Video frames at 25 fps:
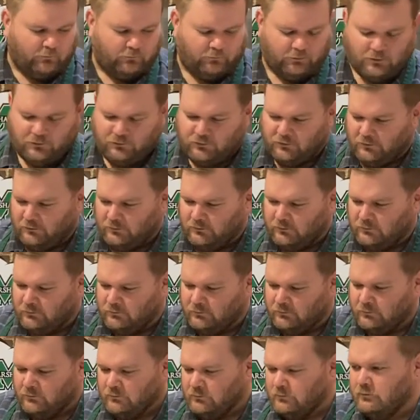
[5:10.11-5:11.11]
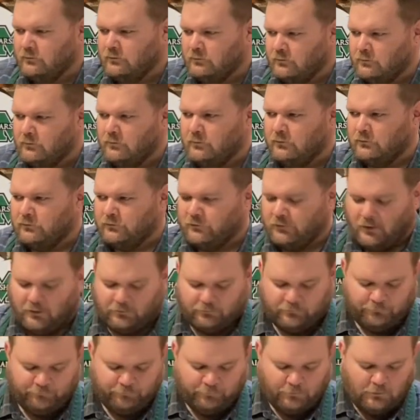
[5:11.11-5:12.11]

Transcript: French onion stuff.